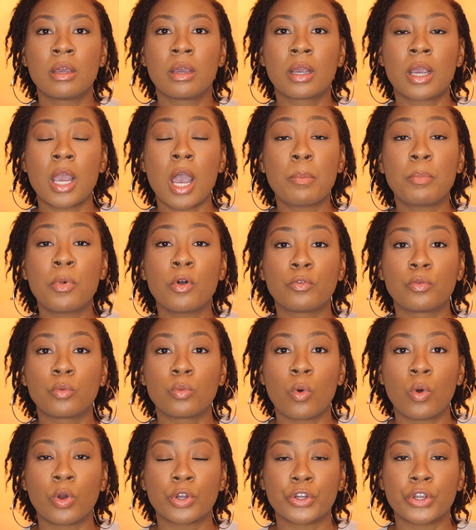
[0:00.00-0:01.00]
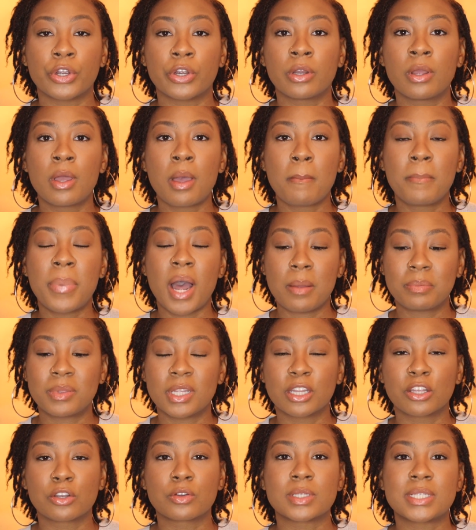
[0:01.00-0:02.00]
cup of water, pop
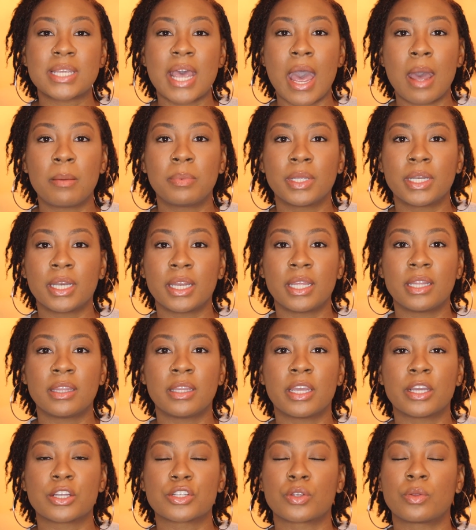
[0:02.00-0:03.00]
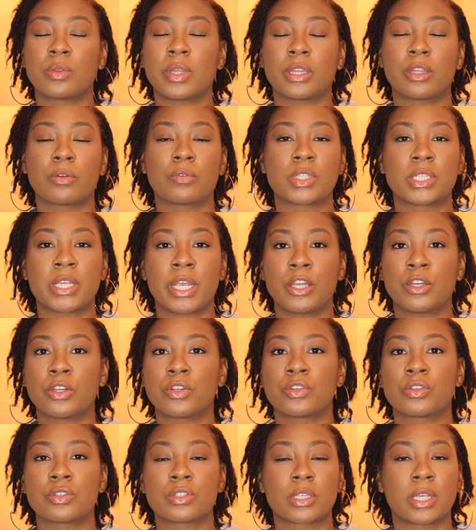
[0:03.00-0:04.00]
the little tablet in there so that the
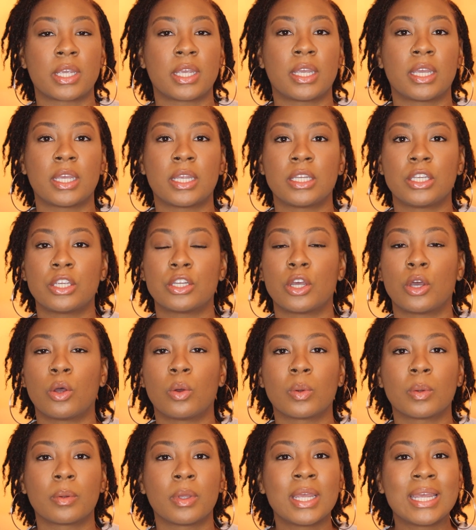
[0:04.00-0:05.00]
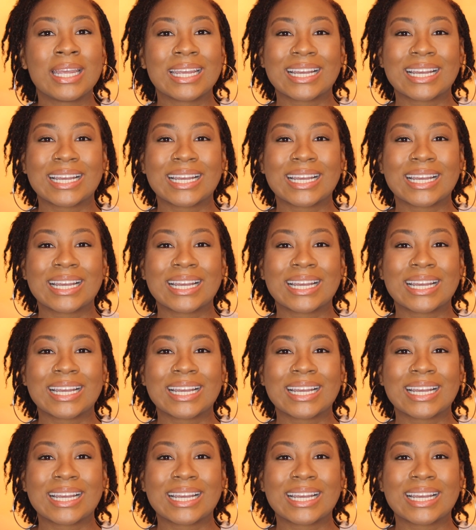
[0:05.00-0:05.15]
retainers can,